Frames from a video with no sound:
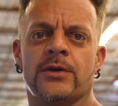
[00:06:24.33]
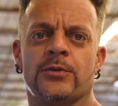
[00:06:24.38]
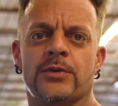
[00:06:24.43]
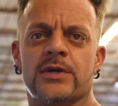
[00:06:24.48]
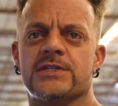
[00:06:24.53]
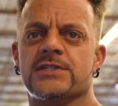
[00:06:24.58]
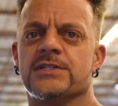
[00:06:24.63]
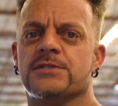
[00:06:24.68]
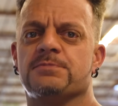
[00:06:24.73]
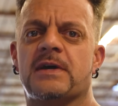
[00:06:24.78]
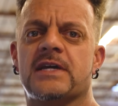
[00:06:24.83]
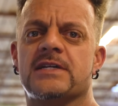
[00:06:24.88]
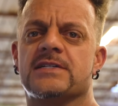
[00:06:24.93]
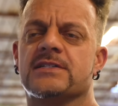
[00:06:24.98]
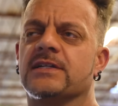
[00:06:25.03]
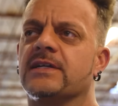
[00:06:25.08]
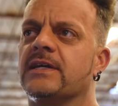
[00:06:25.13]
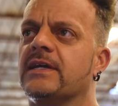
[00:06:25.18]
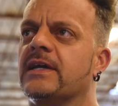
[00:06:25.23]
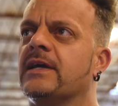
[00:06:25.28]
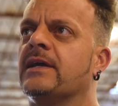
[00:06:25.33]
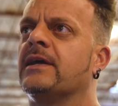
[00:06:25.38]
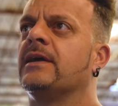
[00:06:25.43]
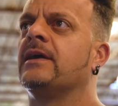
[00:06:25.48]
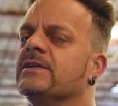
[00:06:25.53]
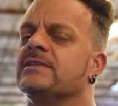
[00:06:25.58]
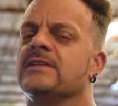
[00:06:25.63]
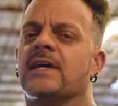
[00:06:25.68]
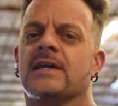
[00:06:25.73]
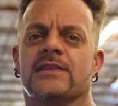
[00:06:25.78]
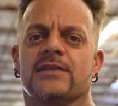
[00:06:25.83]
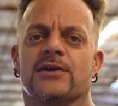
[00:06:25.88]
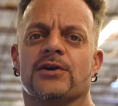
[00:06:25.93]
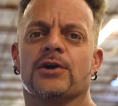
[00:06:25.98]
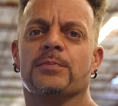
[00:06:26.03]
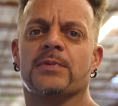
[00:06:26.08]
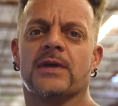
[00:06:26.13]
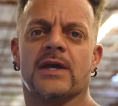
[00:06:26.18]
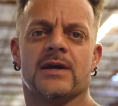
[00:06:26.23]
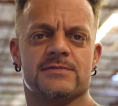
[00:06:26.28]
which is basically they take the
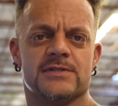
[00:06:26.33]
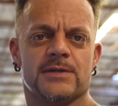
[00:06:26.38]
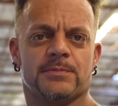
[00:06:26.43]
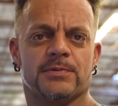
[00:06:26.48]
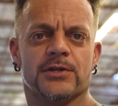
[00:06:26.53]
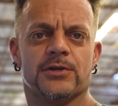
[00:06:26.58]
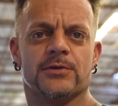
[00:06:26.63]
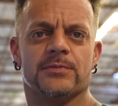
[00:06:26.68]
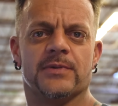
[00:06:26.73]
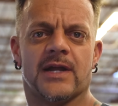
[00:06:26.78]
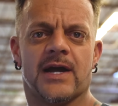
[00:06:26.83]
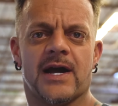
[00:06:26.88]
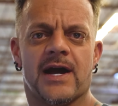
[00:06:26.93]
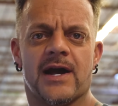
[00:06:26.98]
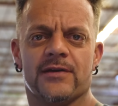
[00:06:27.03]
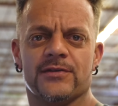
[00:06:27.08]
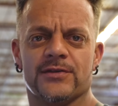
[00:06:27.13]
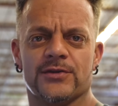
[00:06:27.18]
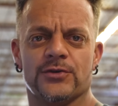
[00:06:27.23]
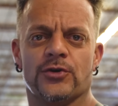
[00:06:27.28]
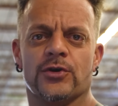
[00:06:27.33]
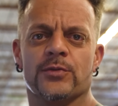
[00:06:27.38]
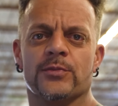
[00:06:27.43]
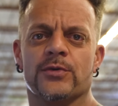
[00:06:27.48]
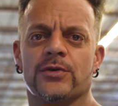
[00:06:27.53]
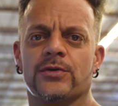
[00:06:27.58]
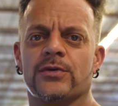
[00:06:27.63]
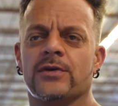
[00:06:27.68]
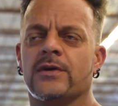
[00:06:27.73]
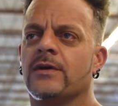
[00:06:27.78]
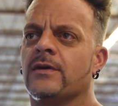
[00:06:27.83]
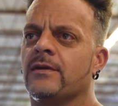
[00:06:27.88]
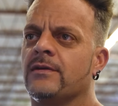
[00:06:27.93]
RPMs up a little bit higher than normal,